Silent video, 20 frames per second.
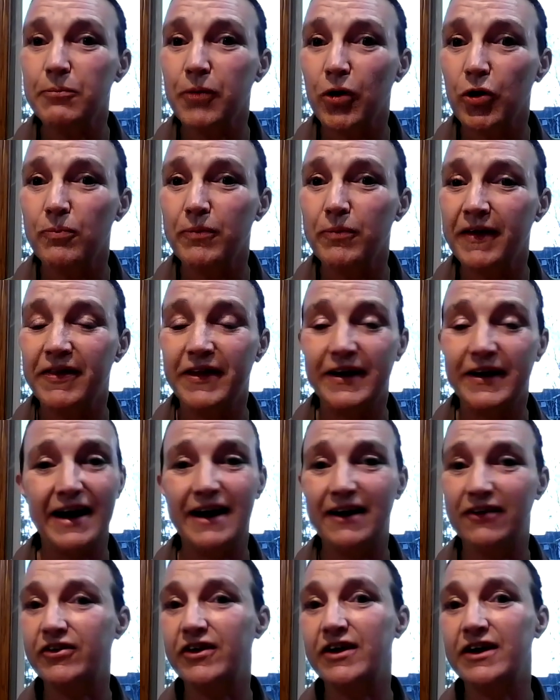bone bed that
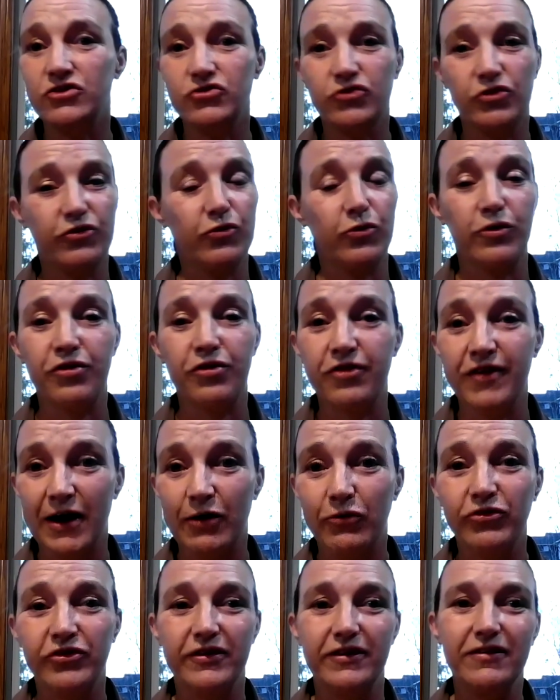has hundreds or
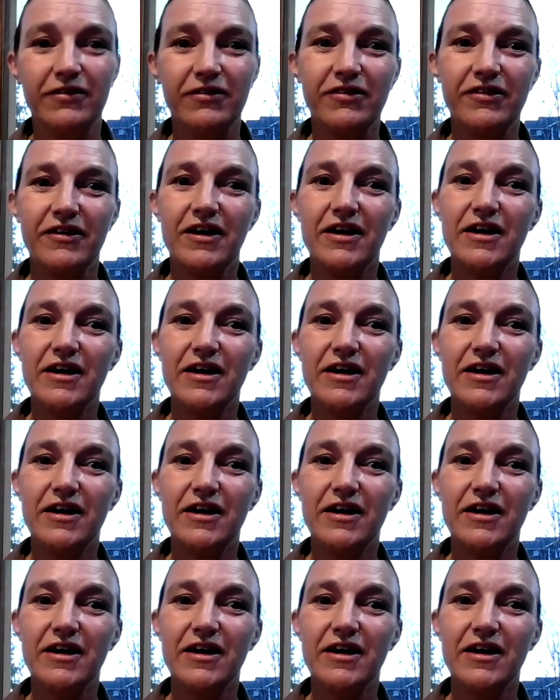thousands